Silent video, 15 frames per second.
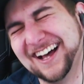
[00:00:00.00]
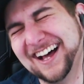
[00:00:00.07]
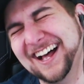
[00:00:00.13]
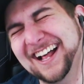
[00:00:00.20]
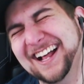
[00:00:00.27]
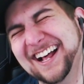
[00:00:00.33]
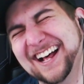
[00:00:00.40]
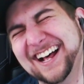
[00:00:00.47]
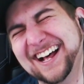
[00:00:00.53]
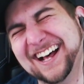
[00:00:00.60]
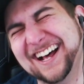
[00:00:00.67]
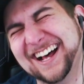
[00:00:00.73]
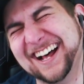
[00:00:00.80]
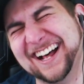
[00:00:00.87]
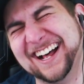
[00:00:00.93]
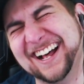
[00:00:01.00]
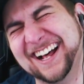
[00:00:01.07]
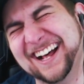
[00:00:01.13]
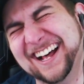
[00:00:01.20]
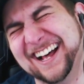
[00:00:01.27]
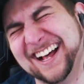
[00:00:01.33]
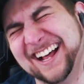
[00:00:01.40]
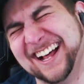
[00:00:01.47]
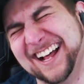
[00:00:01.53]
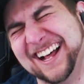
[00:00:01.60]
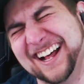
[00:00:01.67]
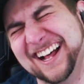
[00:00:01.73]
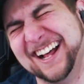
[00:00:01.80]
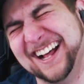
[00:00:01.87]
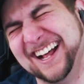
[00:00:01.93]

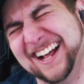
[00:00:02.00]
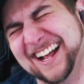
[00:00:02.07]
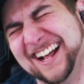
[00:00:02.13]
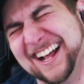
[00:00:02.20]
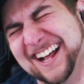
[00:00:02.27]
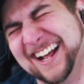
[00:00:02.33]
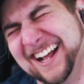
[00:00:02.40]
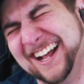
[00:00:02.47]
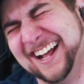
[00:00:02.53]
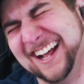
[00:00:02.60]
Nobody speaks.